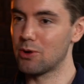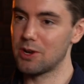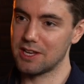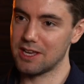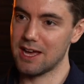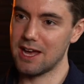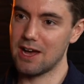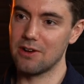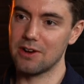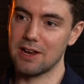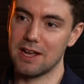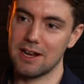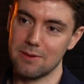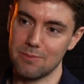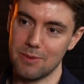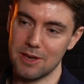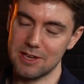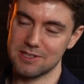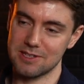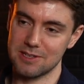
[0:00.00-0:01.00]
account, and it
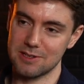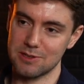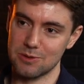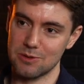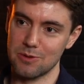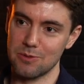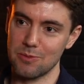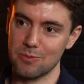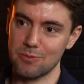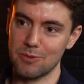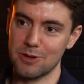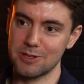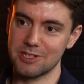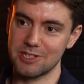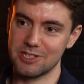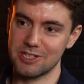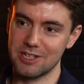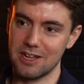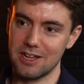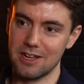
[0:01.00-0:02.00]
makes things
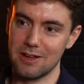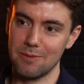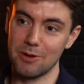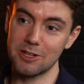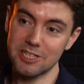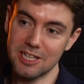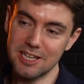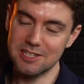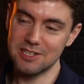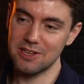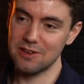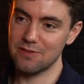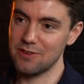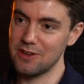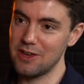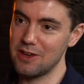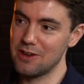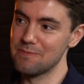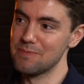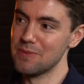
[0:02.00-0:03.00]
much easier for
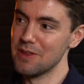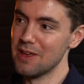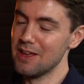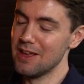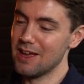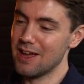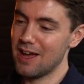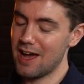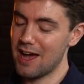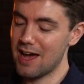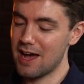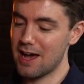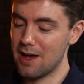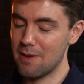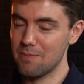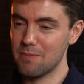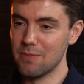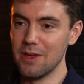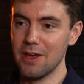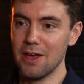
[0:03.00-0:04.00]
you.
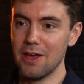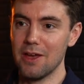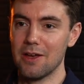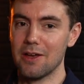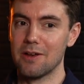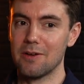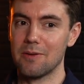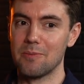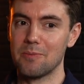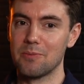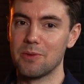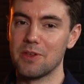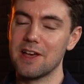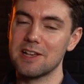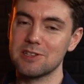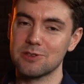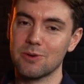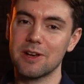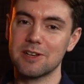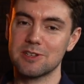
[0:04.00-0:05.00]
But
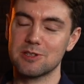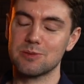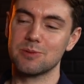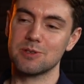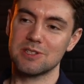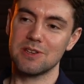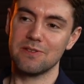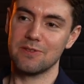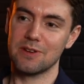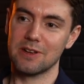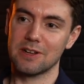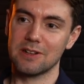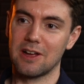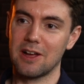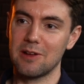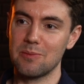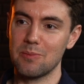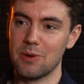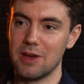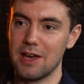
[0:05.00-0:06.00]
that's quite a specific
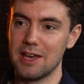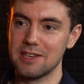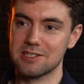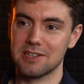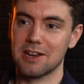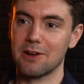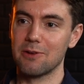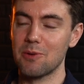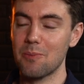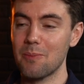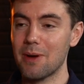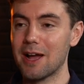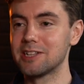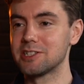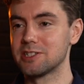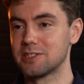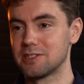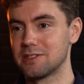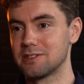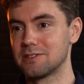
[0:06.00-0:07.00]
client base, and I would
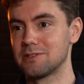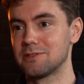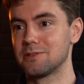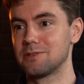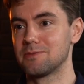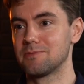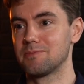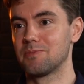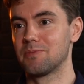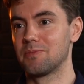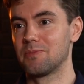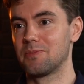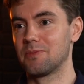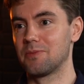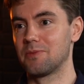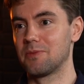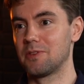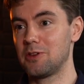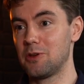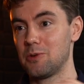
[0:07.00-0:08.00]
imagine
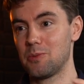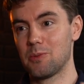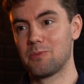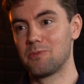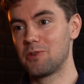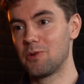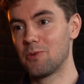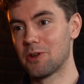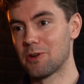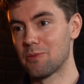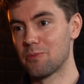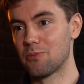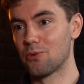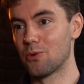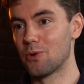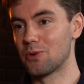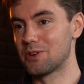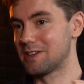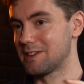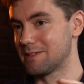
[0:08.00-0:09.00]
you want a
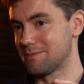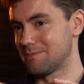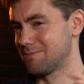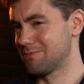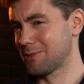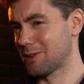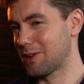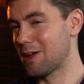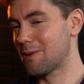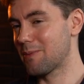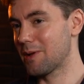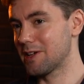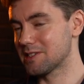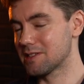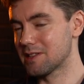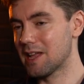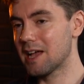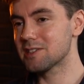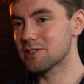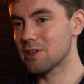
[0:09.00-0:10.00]
broader client base
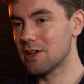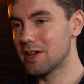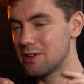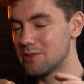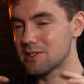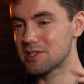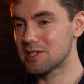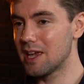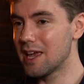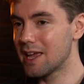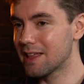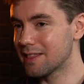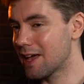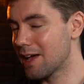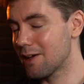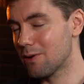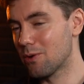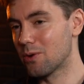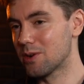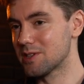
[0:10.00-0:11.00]
than that. So are you seeing
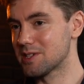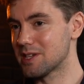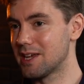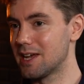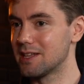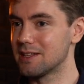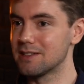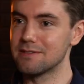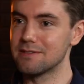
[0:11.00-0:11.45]
that, or is it?